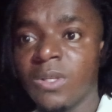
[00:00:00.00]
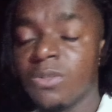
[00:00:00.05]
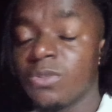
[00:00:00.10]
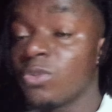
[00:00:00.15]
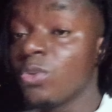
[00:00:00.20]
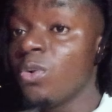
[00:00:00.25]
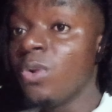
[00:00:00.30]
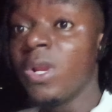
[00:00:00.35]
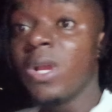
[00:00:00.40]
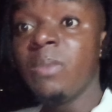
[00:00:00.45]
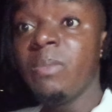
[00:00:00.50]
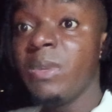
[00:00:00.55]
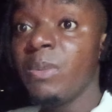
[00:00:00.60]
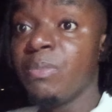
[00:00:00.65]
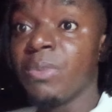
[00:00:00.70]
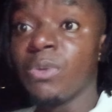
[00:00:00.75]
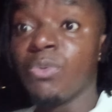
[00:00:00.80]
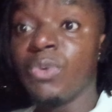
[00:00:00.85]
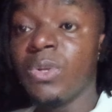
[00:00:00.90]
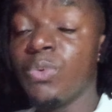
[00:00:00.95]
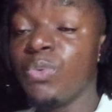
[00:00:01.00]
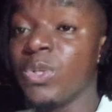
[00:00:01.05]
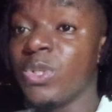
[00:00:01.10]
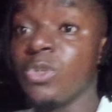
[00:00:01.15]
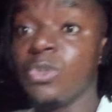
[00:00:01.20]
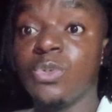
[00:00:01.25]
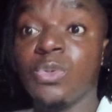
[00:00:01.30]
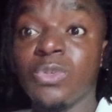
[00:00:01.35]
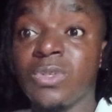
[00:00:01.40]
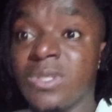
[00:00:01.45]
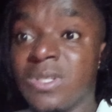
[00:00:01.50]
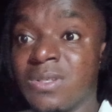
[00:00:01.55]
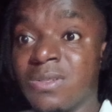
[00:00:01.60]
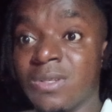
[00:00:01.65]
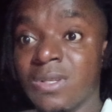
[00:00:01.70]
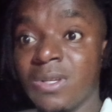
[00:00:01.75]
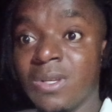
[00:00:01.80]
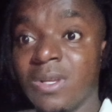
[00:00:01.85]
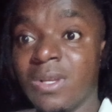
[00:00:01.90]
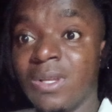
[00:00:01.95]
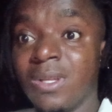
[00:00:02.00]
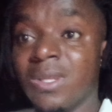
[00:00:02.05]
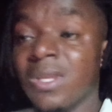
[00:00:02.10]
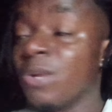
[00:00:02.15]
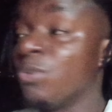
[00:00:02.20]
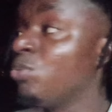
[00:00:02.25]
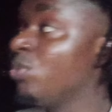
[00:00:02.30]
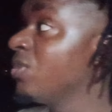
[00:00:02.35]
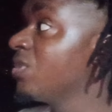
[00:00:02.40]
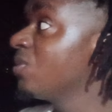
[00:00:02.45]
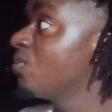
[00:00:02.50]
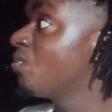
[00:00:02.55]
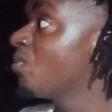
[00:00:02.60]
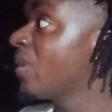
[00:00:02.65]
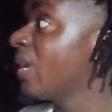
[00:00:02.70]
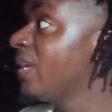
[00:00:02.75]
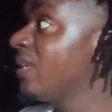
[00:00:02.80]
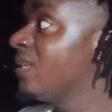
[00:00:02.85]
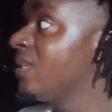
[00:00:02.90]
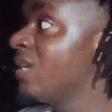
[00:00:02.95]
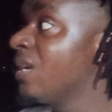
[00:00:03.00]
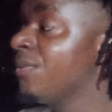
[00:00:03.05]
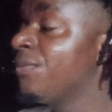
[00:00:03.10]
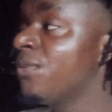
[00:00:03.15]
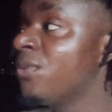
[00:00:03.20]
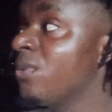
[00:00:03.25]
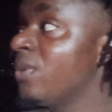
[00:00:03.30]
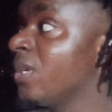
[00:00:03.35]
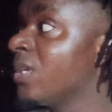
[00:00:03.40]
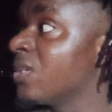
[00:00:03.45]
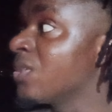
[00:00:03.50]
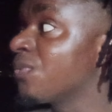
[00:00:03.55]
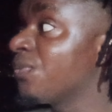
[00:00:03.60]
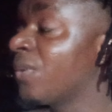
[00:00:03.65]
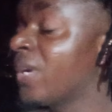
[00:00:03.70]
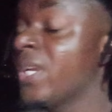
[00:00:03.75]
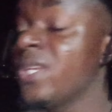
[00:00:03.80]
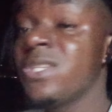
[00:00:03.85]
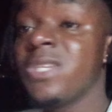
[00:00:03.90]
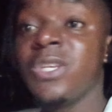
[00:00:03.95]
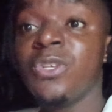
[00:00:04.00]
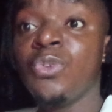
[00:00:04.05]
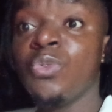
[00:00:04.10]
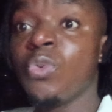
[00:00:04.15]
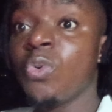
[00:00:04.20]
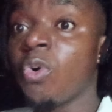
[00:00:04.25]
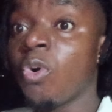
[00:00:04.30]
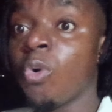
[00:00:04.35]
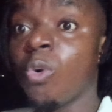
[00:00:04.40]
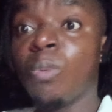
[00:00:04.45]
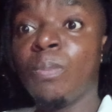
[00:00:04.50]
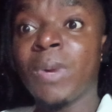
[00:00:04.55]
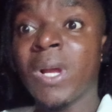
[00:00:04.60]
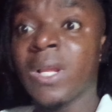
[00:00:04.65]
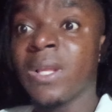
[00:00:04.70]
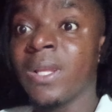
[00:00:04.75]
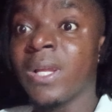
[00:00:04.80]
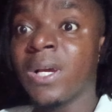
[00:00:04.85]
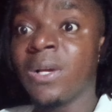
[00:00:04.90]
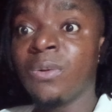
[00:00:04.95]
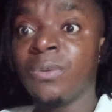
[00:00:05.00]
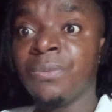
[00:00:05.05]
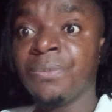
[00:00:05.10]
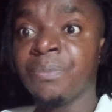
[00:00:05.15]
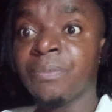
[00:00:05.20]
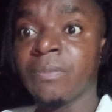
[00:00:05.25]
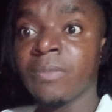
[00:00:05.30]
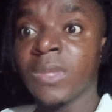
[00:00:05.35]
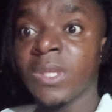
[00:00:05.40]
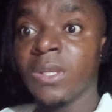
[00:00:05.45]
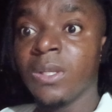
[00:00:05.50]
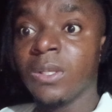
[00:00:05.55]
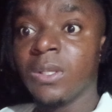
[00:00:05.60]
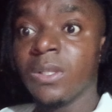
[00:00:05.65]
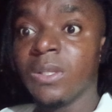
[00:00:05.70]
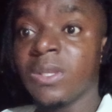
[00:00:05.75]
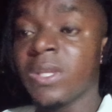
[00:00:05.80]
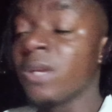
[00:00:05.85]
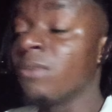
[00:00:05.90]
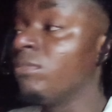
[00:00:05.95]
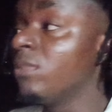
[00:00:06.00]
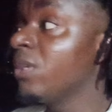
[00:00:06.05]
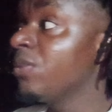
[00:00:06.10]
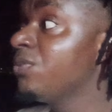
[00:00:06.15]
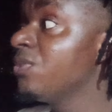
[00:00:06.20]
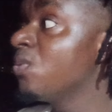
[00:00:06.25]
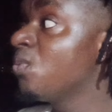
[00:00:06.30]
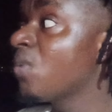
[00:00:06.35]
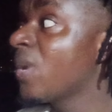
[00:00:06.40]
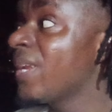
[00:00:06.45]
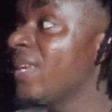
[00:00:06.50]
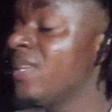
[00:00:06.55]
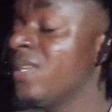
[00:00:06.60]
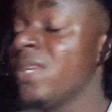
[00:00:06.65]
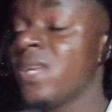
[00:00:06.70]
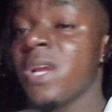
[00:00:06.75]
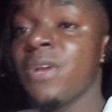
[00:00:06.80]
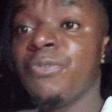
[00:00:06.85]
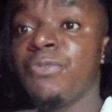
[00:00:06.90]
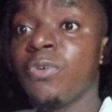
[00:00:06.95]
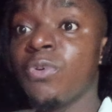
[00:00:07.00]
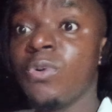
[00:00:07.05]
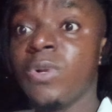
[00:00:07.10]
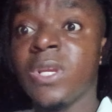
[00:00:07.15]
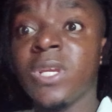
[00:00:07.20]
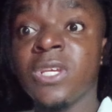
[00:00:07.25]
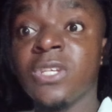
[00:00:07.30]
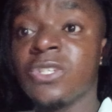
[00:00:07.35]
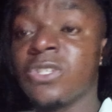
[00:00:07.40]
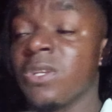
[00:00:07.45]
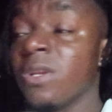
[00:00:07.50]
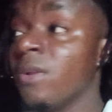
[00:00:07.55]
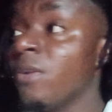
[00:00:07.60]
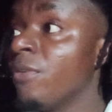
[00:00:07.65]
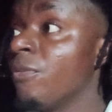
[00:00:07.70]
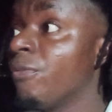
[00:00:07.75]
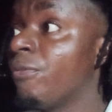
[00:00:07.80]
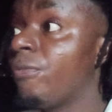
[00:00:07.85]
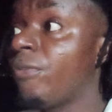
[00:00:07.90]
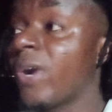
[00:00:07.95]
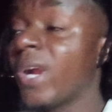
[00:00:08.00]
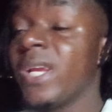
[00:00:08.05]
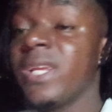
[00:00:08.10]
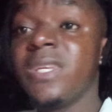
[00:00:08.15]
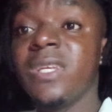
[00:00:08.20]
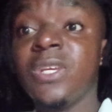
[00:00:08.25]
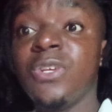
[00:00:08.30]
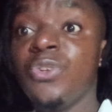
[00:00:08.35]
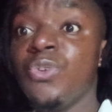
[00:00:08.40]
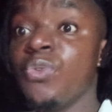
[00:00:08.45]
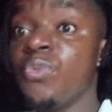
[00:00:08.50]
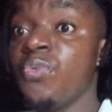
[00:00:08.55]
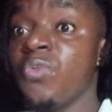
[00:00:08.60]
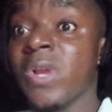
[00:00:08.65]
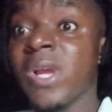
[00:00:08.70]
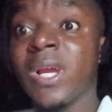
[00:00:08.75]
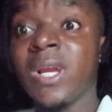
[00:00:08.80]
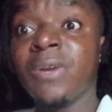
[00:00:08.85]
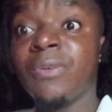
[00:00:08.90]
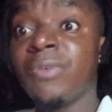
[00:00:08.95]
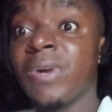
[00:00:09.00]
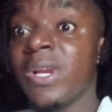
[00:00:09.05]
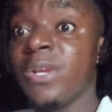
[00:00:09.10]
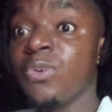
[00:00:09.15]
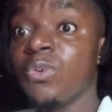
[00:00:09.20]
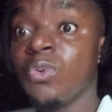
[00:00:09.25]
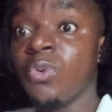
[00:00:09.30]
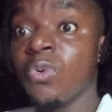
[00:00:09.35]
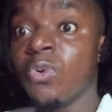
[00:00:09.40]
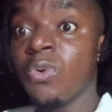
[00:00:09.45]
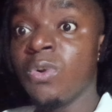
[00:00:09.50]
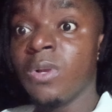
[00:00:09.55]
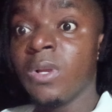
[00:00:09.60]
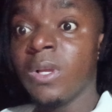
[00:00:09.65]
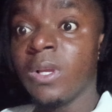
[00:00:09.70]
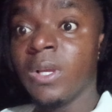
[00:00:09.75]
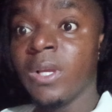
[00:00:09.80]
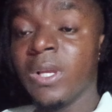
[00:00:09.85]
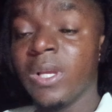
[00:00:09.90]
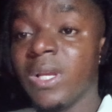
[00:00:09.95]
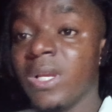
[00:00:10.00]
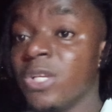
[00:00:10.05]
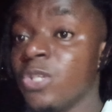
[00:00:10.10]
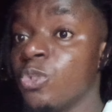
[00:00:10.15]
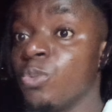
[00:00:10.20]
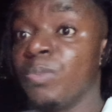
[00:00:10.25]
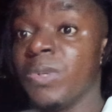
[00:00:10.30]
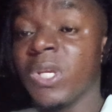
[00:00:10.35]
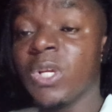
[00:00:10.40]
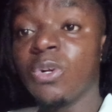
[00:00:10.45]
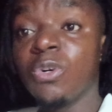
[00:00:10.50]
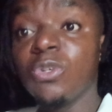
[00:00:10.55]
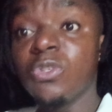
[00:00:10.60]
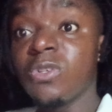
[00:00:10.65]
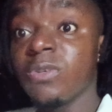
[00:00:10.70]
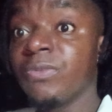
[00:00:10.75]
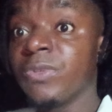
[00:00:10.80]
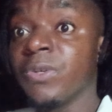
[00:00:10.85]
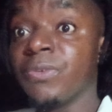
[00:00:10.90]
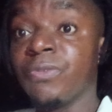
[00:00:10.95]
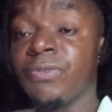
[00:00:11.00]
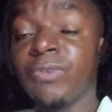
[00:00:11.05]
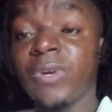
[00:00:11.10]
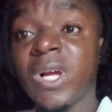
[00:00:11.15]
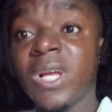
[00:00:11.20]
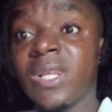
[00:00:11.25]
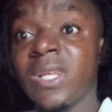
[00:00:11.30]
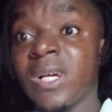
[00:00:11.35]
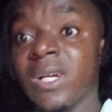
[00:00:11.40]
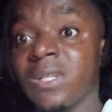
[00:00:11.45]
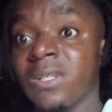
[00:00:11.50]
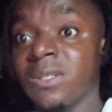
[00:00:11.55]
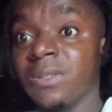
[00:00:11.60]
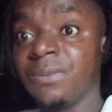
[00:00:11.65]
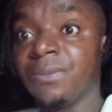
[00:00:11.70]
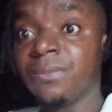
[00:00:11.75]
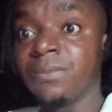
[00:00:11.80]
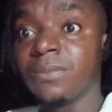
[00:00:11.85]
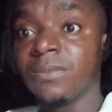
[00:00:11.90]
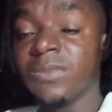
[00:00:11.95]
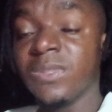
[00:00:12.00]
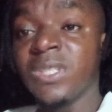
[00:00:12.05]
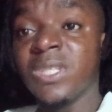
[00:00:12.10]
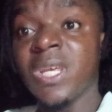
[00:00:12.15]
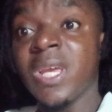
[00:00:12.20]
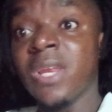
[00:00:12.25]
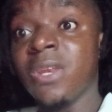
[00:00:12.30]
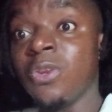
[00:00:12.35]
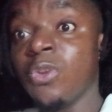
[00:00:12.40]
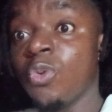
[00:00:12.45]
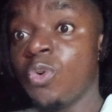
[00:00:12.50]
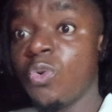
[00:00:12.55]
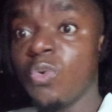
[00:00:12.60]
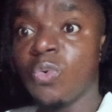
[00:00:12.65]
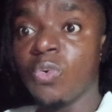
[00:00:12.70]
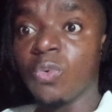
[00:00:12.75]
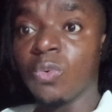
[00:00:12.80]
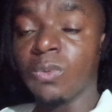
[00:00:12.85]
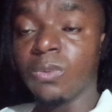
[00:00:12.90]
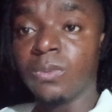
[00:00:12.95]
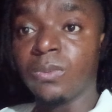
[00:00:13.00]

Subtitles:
So let me be real with you, choosings. The reason why devil is fighting you up and down, the reason why devil is fighting you wherever you go, is because of the fact that they know.